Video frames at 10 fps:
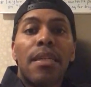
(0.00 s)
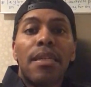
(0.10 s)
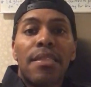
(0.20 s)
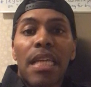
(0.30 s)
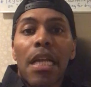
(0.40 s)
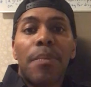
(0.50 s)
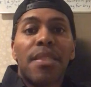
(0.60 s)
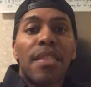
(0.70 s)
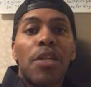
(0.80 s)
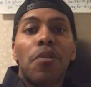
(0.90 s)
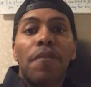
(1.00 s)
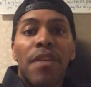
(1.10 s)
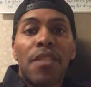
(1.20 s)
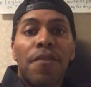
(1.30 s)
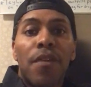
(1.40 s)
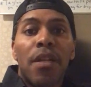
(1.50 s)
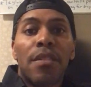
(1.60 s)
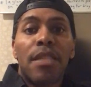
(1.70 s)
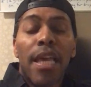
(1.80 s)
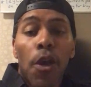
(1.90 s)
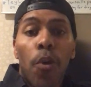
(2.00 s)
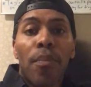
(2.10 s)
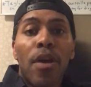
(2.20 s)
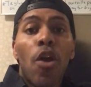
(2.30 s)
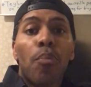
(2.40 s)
setting up this legal defense fund to help